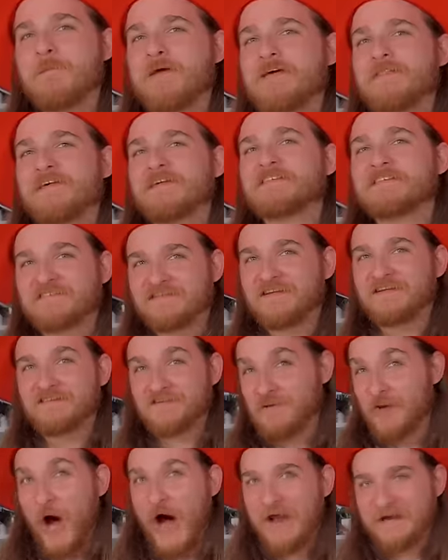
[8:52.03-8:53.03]
me this does
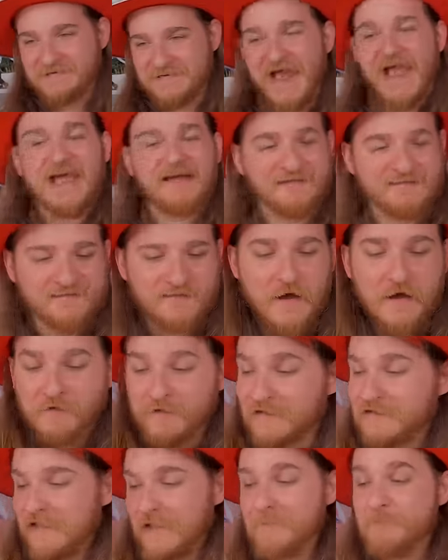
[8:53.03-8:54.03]
not taste
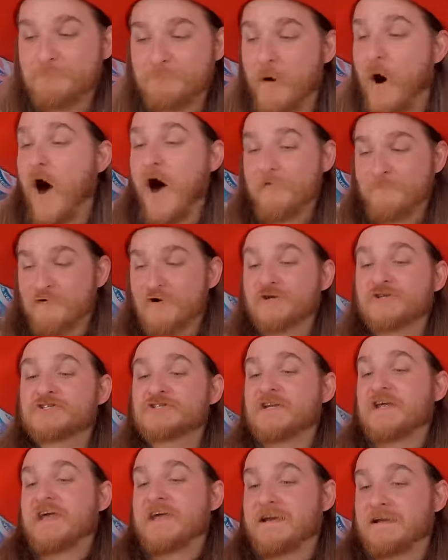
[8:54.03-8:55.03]
like impoverished
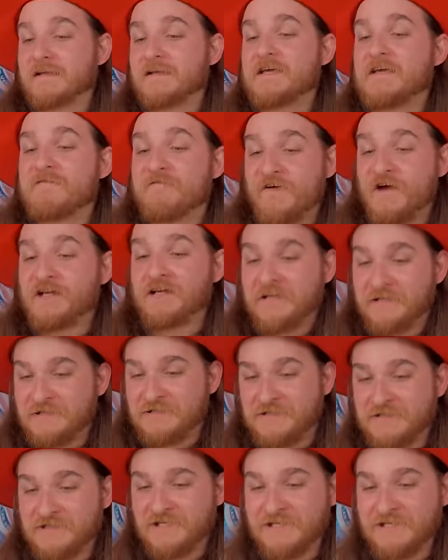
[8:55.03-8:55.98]
Italy village.